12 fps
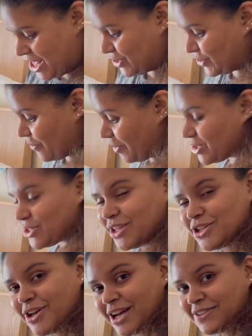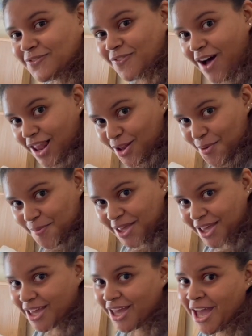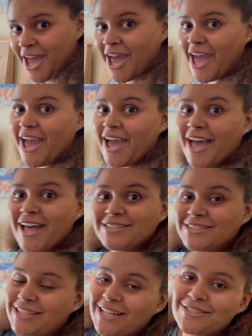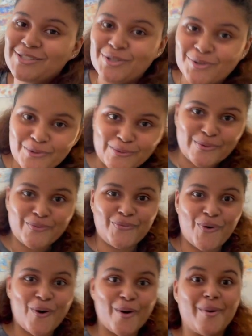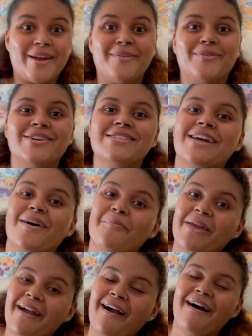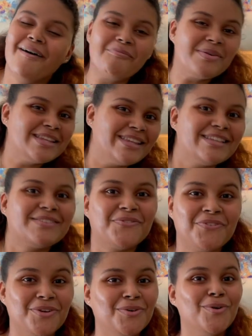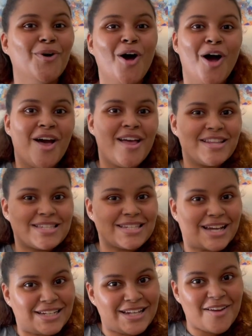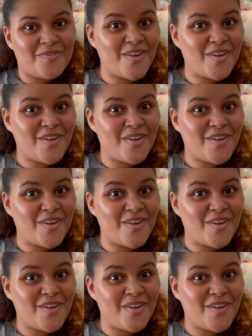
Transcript: So make sure that you guys follow me and stay tuned for whatever is coming up in this few Sunday